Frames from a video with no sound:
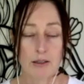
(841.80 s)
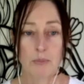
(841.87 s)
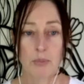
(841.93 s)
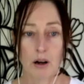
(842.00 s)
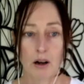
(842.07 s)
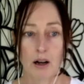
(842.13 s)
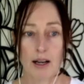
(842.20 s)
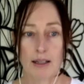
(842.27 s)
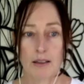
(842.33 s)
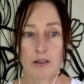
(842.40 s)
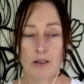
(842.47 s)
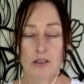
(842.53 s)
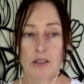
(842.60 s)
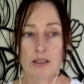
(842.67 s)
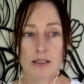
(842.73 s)
by,
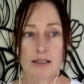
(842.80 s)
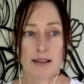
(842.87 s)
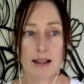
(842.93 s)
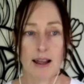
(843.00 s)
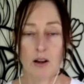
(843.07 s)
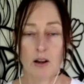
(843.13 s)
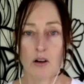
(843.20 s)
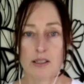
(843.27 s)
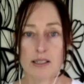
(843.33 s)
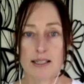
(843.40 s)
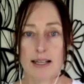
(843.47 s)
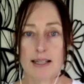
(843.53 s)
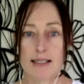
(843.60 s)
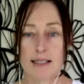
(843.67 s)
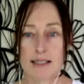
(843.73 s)
because that
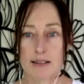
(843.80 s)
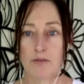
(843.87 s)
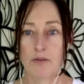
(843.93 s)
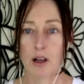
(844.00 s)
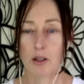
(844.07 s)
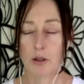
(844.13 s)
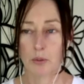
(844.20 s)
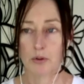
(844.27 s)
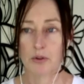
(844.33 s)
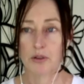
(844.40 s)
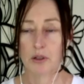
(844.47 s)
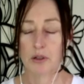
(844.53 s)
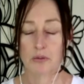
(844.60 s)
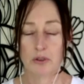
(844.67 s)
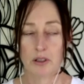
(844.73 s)
context is invaluable. So
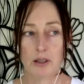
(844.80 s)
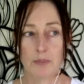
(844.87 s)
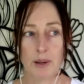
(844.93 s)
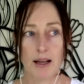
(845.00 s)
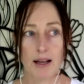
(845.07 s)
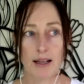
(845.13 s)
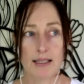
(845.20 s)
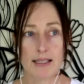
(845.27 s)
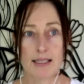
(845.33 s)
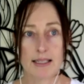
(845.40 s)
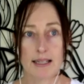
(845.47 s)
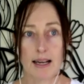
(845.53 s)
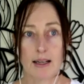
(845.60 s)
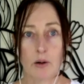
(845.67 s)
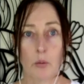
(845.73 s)
it's really about
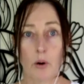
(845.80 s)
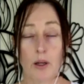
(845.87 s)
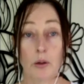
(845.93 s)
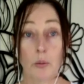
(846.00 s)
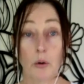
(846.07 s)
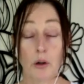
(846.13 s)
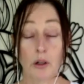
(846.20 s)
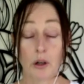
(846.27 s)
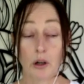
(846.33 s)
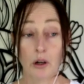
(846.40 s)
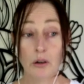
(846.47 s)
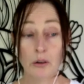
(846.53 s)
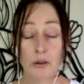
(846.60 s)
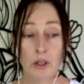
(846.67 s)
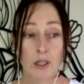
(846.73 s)
understanding where you want to
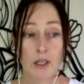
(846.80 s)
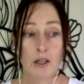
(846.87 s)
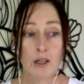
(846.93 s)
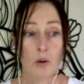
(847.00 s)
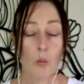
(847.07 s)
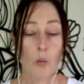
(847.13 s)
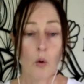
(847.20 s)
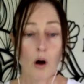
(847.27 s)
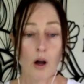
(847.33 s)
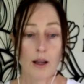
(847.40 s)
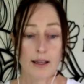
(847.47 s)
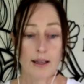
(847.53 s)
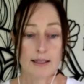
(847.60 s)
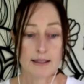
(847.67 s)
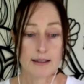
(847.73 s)
go. What
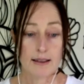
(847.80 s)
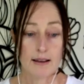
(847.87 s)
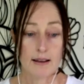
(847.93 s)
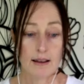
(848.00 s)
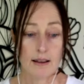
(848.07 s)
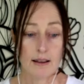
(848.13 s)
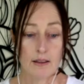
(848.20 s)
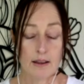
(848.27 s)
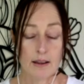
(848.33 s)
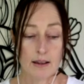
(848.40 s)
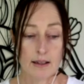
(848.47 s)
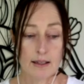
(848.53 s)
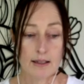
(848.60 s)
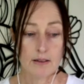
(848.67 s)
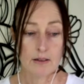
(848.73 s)
is
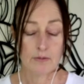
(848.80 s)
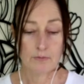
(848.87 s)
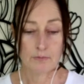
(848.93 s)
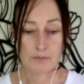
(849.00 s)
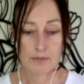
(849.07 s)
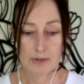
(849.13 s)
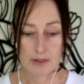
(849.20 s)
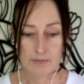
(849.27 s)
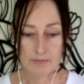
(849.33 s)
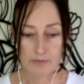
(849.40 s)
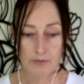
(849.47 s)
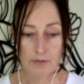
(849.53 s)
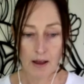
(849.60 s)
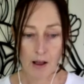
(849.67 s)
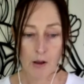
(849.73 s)
the
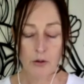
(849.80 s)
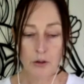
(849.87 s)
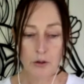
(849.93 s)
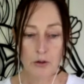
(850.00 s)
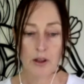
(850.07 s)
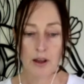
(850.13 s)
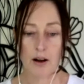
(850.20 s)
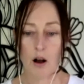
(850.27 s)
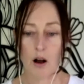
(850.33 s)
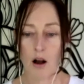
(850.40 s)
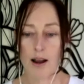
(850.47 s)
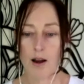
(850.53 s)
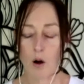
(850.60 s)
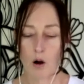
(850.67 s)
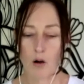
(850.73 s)
value that
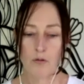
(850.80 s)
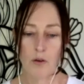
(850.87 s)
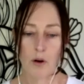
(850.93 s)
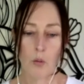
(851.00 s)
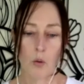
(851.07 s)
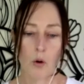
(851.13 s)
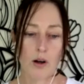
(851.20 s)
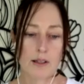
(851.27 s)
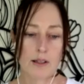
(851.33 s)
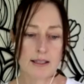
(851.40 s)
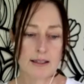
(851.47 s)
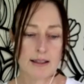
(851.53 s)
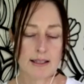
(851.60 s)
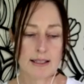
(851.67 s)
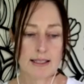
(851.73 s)
I offer? What is
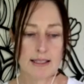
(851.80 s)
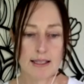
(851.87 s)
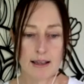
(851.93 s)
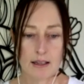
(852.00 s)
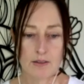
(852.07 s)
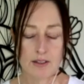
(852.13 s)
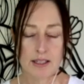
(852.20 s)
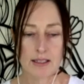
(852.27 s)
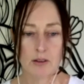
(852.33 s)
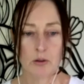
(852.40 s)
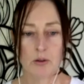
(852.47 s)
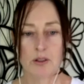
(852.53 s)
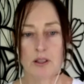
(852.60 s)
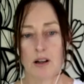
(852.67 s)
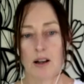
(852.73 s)
the set of
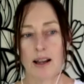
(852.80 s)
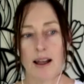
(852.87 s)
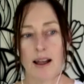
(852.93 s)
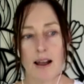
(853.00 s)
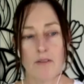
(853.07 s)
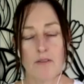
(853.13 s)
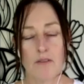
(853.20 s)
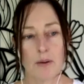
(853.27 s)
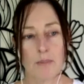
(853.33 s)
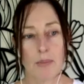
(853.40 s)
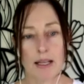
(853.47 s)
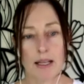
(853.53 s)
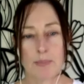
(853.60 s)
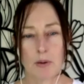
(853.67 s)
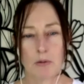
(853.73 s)
skills that I have that
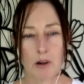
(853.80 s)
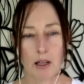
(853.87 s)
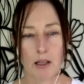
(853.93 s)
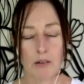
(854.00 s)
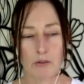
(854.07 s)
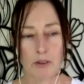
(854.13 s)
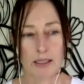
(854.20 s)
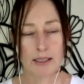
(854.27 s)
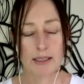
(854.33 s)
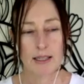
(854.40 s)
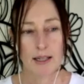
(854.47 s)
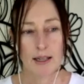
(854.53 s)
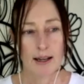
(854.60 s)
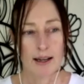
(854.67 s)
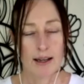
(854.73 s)
makes me relevant?
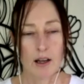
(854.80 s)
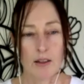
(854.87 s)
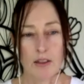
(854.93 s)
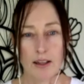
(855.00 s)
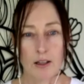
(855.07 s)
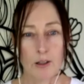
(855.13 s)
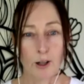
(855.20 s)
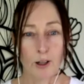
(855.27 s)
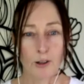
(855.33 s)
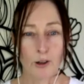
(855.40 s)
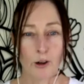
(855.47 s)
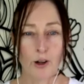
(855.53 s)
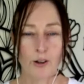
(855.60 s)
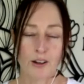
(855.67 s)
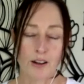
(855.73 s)
And I think
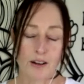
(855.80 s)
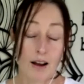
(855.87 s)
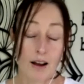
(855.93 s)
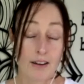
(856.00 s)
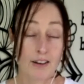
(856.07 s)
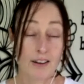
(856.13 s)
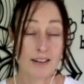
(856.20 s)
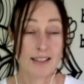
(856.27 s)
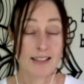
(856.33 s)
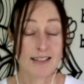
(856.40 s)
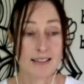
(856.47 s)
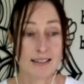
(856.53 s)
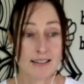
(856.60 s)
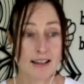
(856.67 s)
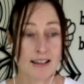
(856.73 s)
I know this,
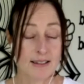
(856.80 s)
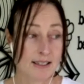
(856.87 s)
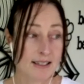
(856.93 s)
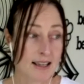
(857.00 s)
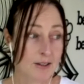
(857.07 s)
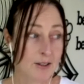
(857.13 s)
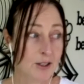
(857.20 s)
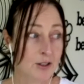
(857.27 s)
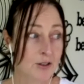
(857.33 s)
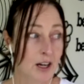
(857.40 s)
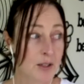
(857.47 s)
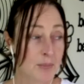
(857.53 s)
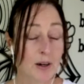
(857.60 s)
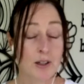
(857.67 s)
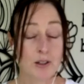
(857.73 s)
it sounds strange,
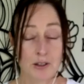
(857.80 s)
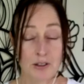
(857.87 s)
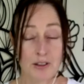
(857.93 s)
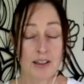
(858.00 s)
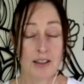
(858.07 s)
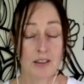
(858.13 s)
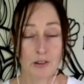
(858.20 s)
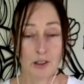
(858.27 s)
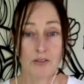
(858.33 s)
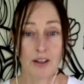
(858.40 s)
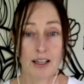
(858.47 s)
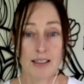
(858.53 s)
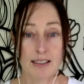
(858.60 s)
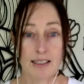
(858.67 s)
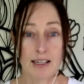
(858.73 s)
but I do think a lot of
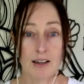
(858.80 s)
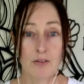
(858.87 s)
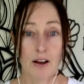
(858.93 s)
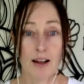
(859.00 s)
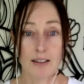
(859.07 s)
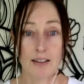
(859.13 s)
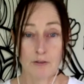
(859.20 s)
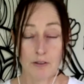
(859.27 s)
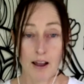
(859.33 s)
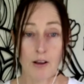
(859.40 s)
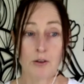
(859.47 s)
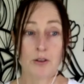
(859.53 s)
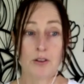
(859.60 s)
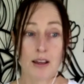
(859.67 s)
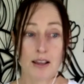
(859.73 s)
ADF
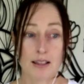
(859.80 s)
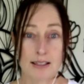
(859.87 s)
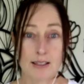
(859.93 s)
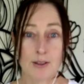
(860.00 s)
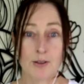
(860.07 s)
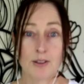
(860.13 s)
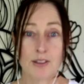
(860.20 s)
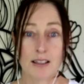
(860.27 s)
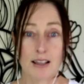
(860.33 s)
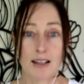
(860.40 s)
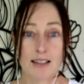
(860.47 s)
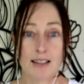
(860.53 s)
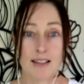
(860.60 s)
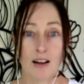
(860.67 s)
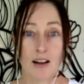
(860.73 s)
undervalue their skill
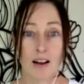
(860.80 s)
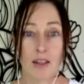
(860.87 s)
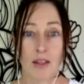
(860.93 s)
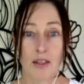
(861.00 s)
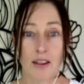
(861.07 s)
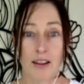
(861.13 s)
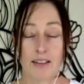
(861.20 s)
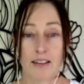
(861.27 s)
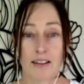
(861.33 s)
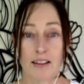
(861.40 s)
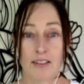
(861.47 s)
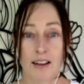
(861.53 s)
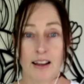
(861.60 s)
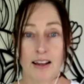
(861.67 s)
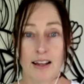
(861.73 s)
sets. I think that
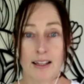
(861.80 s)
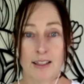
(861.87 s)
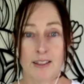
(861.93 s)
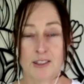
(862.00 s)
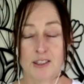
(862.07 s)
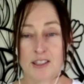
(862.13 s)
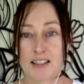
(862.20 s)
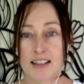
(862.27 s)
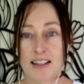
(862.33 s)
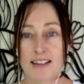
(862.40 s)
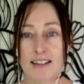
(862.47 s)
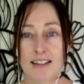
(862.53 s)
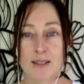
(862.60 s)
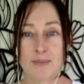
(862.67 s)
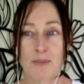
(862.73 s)
they just think
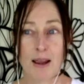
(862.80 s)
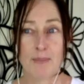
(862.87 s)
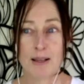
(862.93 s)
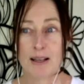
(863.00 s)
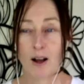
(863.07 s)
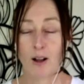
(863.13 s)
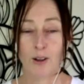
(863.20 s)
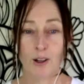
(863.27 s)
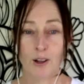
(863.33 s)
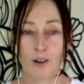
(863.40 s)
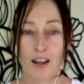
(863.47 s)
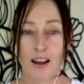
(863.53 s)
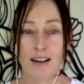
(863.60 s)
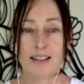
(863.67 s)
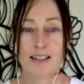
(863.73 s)
it's maybe a lot of
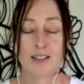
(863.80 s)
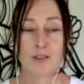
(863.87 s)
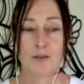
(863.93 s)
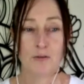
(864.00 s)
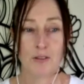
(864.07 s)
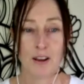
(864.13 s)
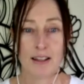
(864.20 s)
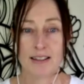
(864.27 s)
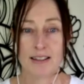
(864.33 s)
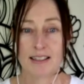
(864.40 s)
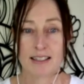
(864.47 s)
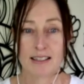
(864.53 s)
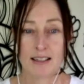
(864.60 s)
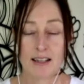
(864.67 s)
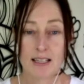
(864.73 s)
that is defence
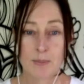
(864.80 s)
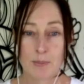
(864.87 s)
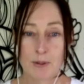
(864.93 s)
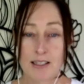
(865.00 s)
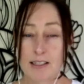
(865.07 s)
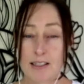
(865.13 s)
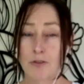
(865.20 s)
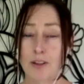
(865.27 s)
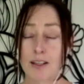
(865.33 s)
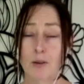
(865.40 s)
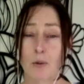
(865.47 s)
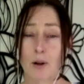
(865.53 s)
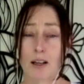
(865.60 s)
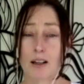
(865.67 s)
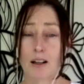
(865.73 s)
specific,
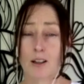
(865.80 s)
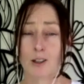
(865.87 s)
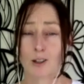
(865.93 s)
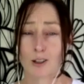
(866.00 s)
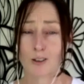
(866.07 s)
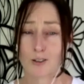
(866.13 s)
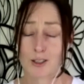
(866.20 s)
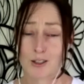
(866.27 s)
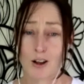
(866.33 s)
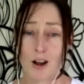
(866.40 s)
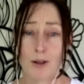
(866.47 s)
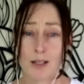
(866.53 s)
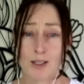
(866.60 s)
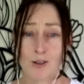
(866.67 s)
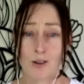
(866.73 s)
when a lot of the time
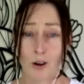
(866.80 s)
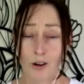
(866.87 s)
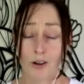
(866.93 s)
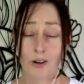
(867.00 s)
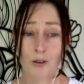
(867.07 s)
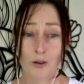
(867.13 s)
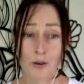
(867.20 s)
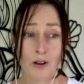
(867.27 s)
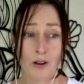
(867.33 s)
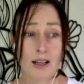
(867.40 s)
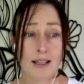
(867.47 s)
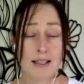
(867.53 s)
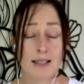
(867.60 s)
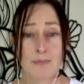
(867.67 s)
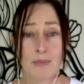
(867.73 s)
it's not at all.
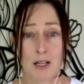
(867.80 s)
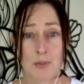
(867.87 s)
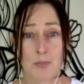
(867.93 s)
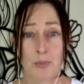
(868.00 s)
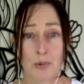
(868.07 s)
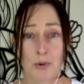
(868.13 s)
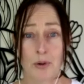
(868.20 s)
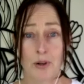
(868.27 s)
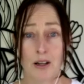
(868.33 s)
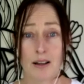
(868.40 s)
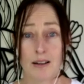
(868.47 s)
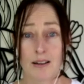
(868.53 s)
It's much broader